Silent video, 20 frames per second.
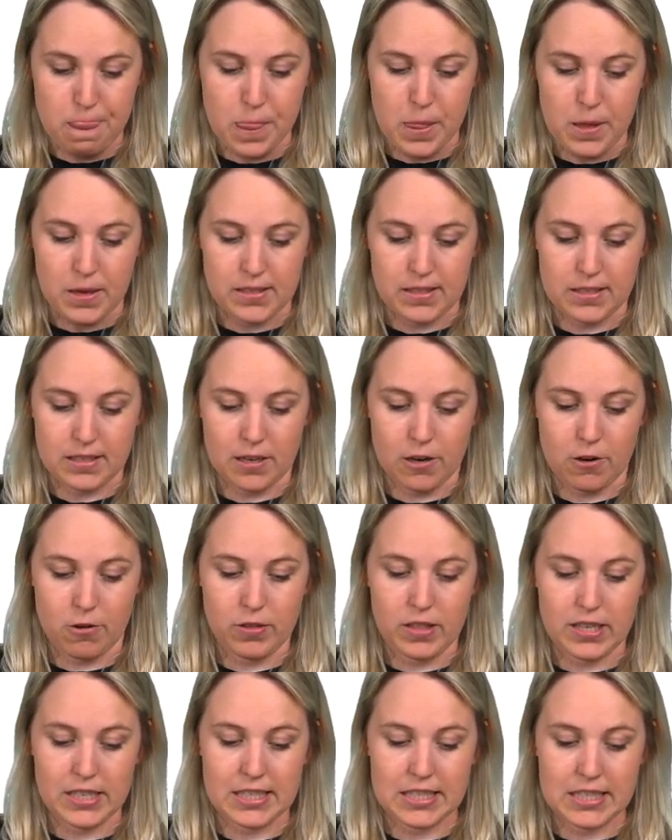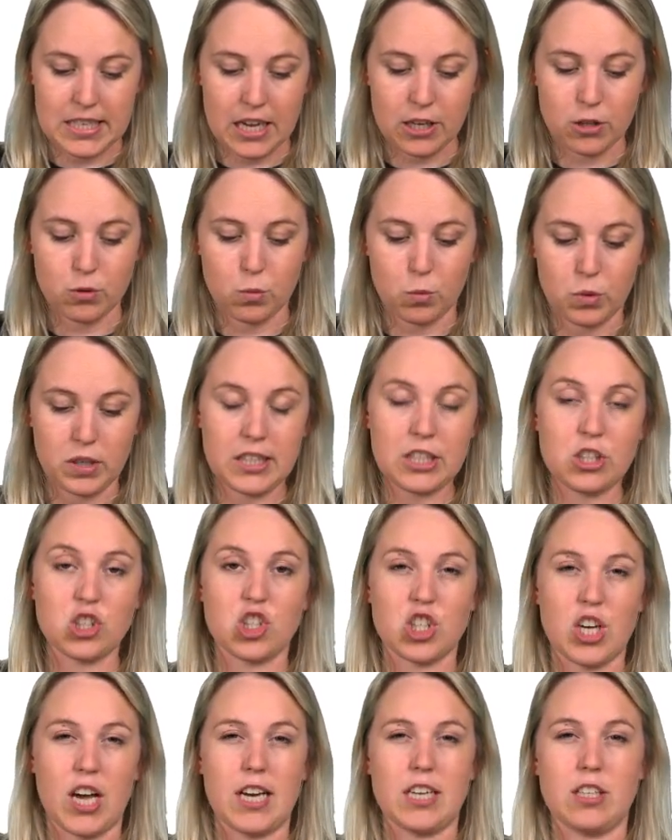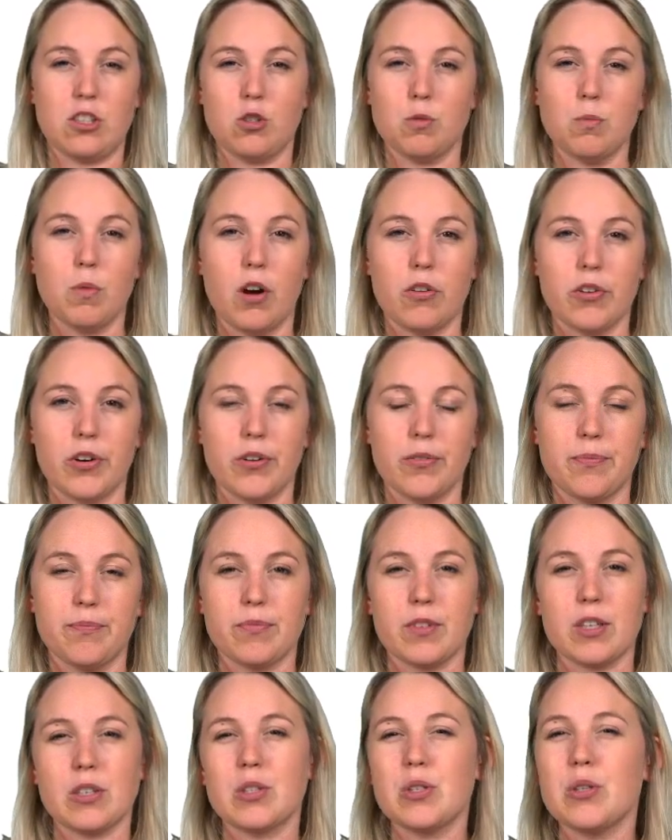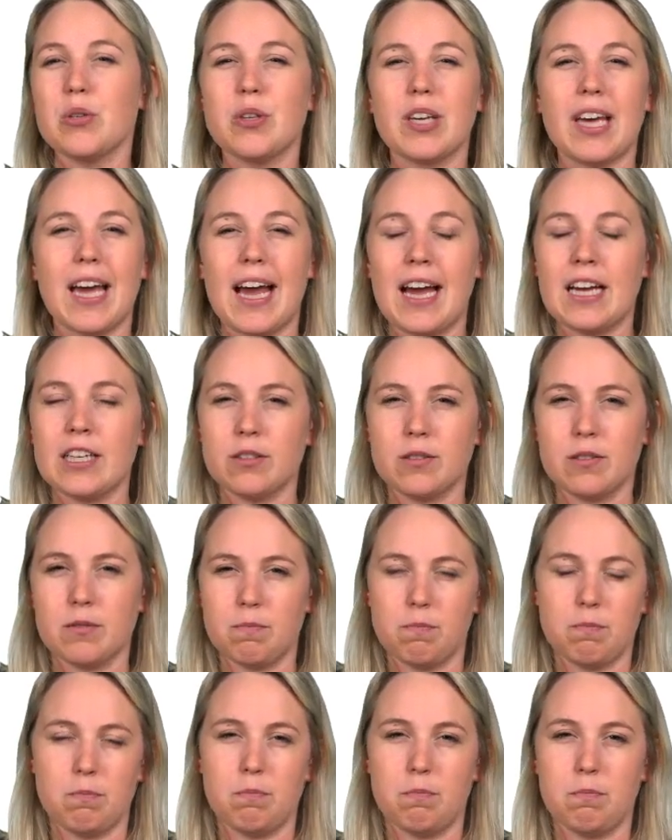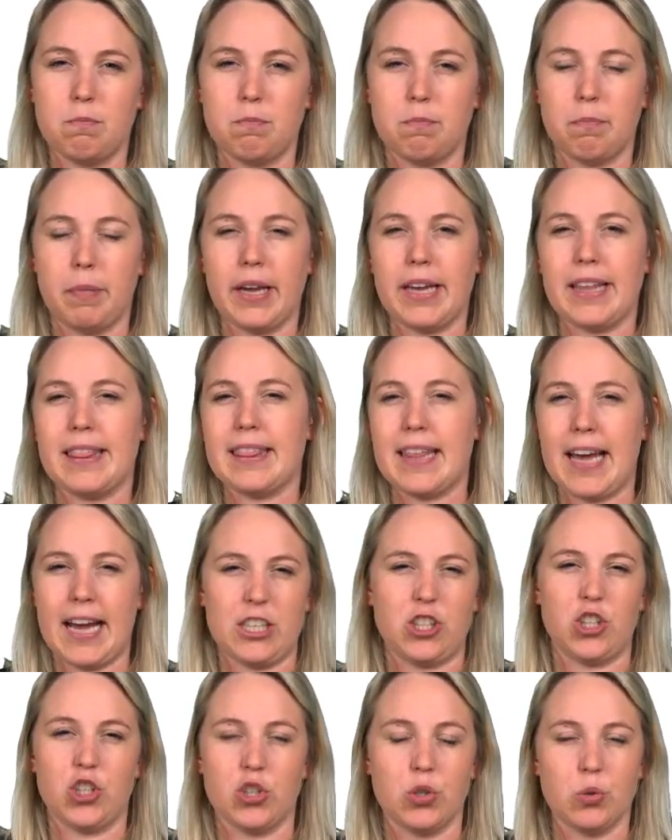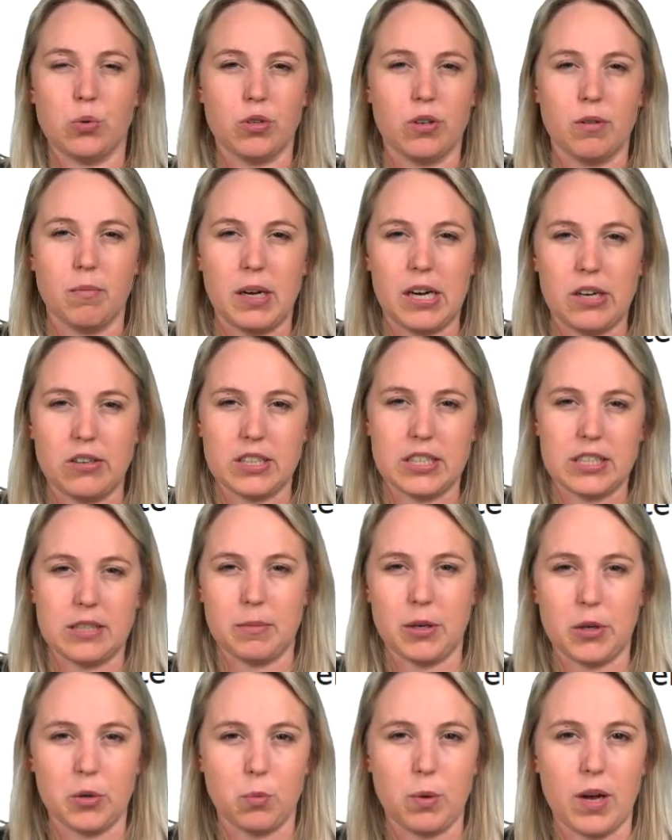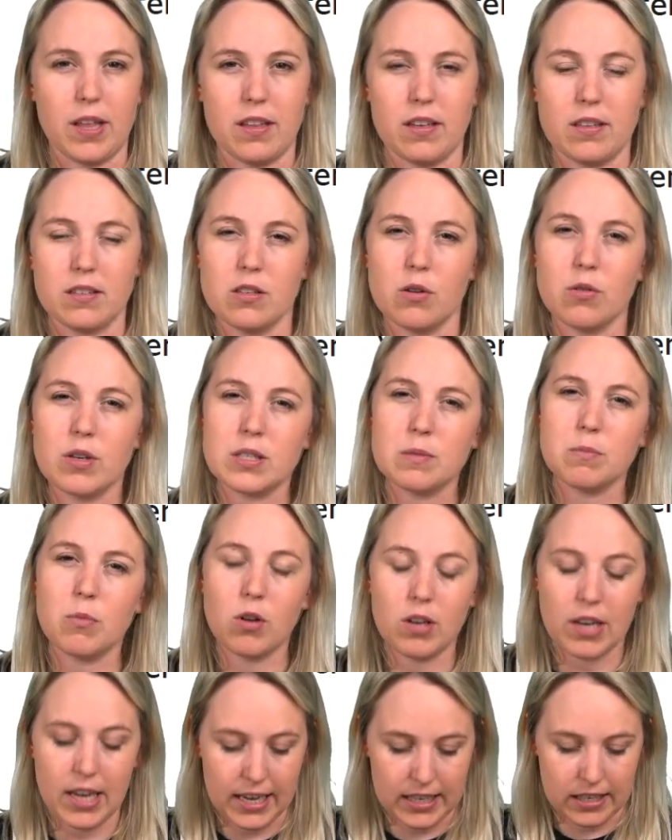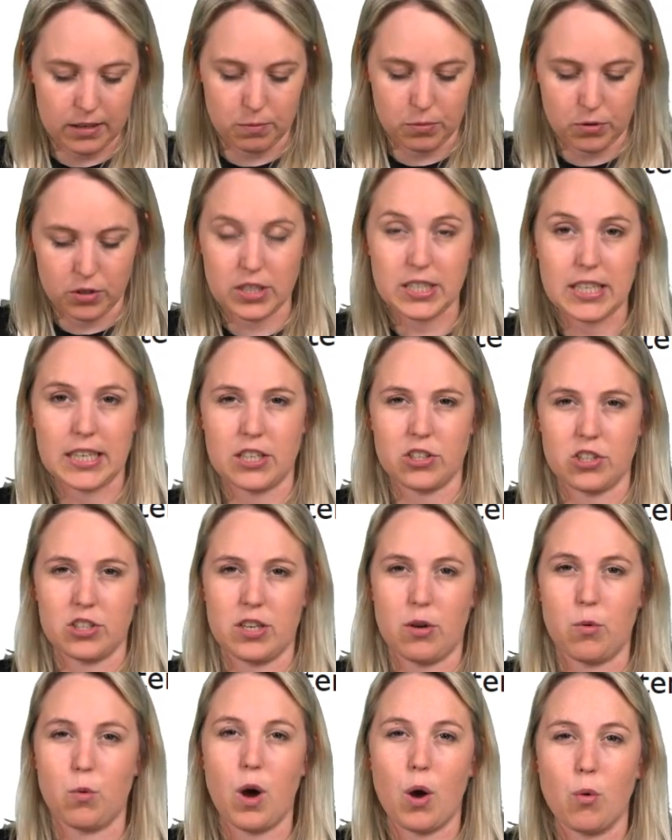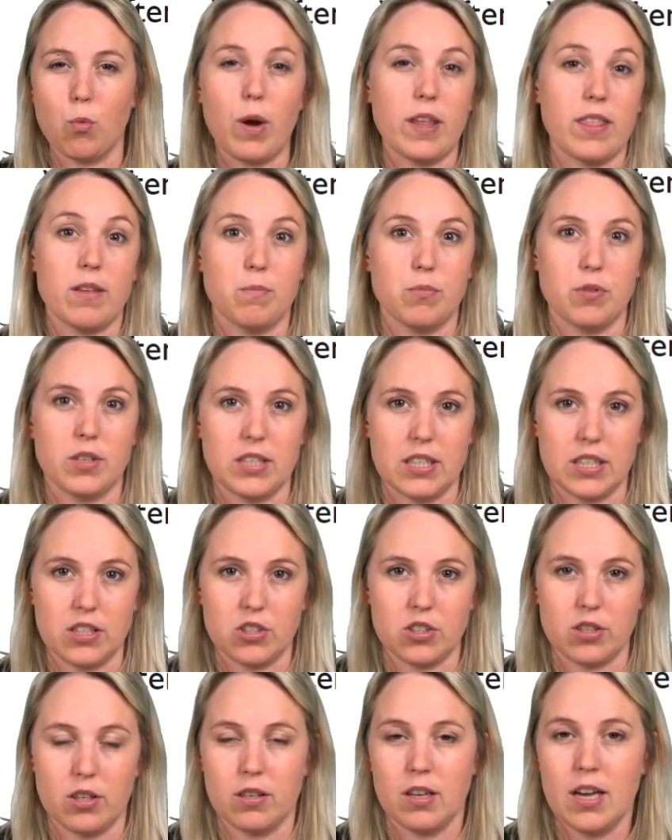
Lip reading: So the sun will shine tomorrow. So you can't be that sure about it, about weather. So it's more like a prediction, a weather prediction.